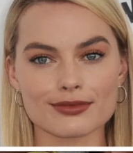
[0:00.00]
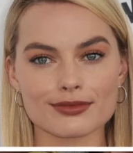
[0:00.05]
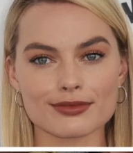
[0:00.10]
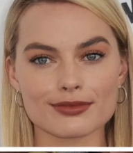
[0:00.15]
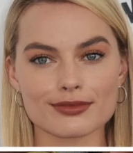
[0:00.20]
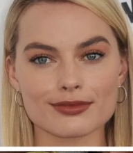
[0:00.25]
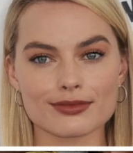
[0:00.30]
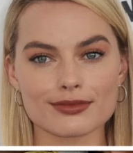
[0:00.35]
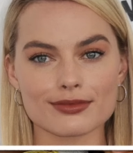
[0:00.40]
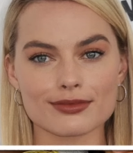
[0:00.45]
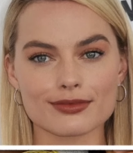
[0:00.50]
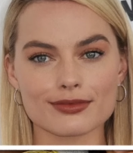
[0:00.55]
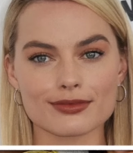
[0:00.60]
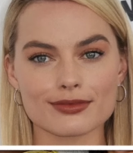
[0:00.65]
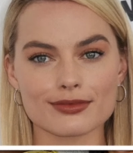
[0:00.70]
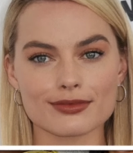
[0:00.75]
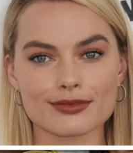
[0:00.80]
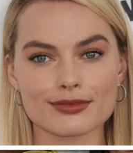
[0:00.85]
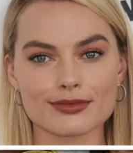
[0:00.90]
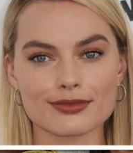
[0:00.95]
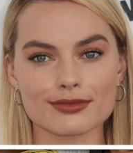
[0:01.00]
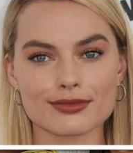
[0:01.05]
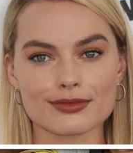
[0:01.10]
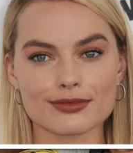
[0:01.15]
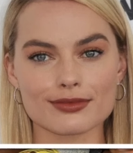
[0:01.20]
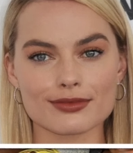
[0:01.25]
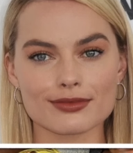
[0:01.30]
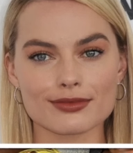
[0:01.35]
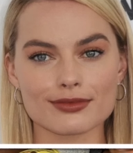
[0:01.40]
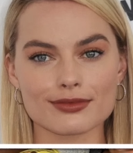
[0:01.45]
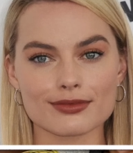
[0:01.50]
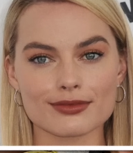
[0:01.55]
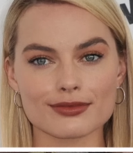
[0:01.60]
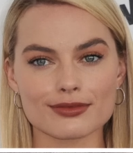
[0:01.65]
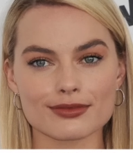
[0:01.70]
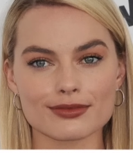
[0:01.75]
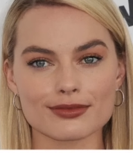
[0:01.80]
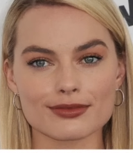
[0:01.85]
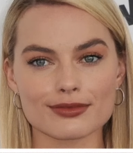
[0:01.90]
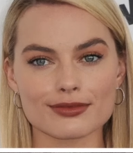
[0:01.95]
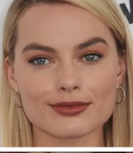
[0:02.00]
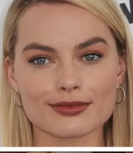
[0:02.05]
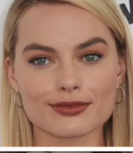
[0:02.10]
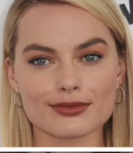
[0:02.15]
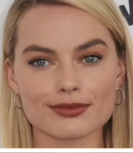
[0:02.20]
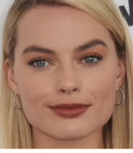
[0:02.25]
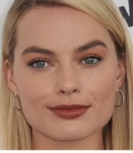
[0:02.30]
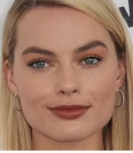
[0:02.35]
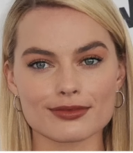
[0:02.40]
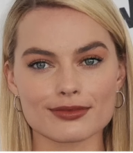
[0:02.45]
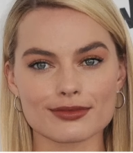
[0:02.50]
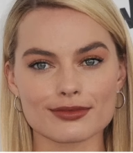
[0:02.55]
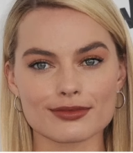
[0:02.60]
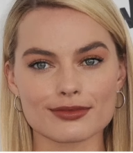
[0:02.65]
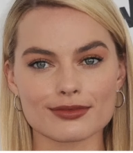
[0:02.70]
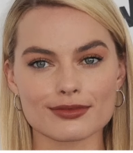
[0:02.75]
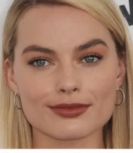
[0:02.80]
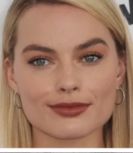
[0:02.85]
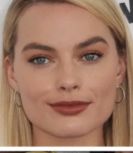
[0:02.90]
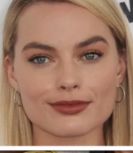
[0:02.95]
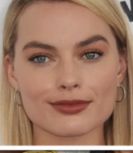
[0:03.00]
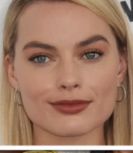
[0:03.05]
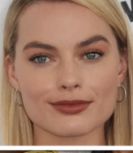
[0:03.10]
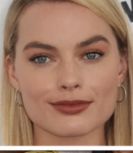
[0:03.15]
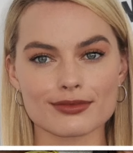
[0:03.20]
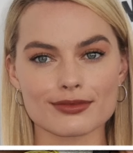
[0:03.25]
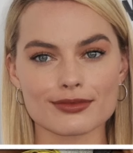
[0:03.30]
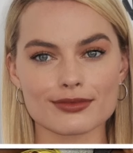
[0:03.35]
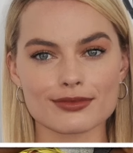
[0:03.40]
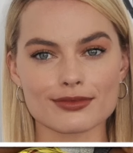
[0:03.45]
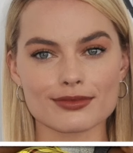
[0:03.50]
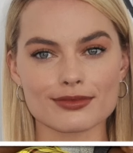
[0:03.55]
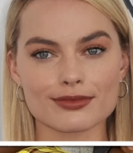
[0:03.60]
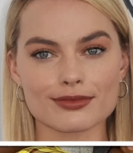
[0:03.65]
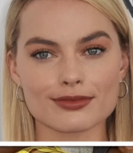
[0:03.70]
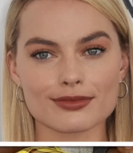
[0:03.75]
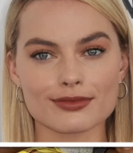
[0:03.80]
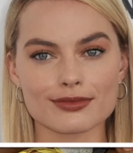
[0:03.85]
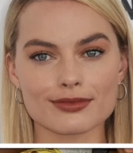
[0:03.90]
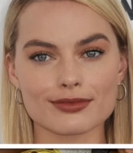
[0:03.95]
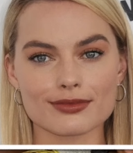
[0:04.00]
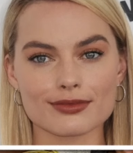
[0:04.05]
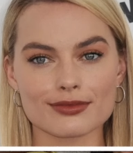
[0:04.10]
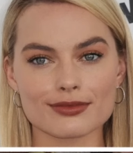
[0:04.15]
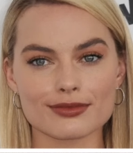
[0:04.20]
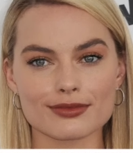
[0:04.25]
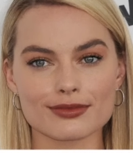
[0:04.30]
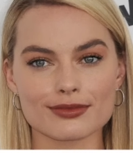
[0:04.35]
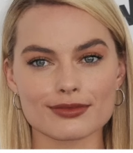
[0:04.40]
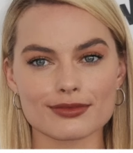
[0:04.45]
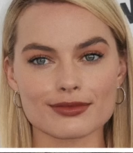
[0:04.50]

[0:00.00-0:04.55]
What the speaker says: (silent)